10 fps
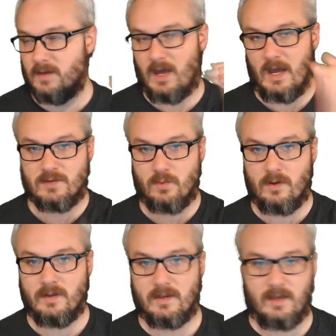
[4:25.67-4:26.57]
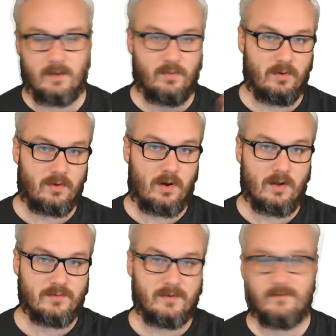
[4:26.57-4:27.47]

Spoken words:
Edgewall Innkeeper, Cauldron